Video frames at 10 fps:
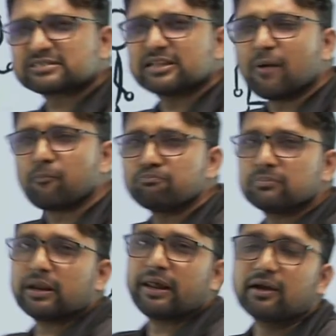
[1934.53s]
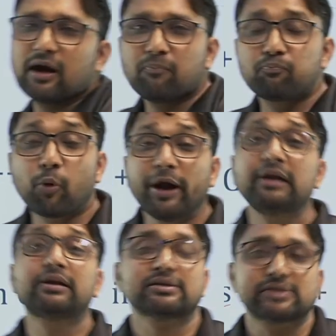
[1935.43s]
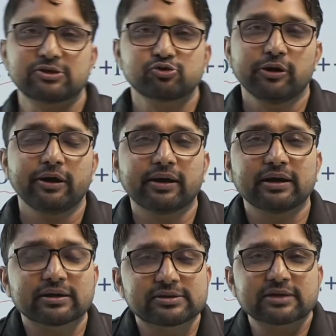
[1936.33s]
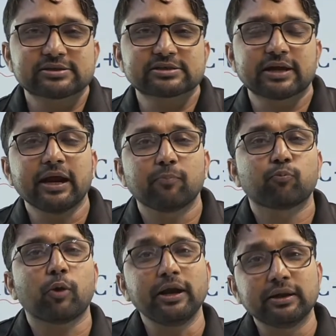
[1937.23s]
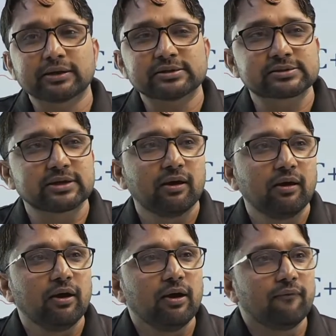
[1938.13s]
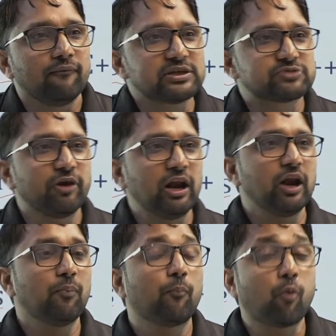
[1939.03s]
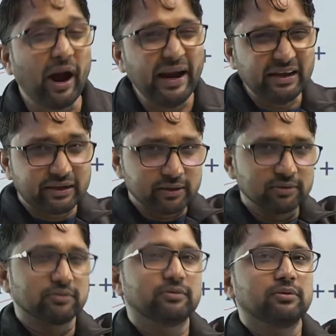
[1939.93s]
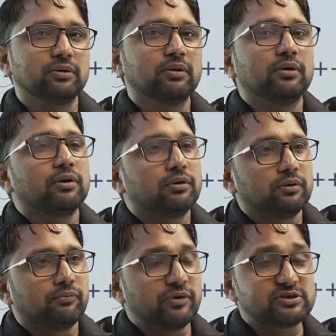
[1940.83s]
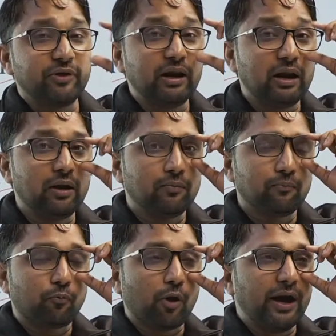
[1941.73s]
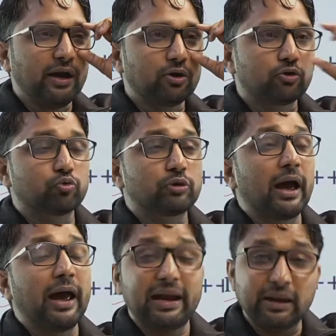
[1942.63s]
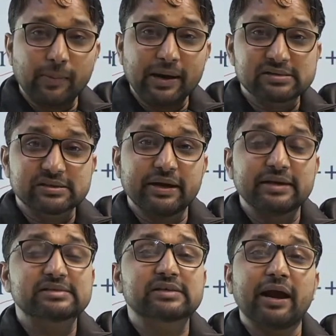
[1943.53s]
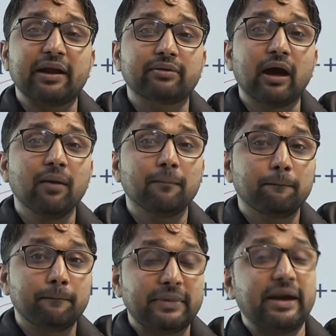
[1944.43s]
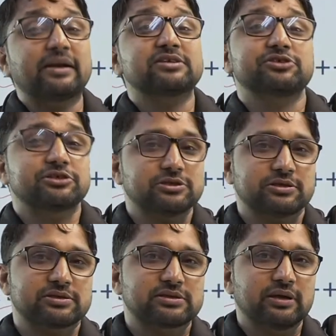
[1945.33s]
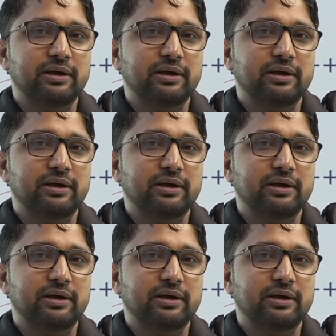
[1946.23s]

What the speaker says: the like pointers, actually. Iterators are just like pointers, which will point to the elements inside the data structures.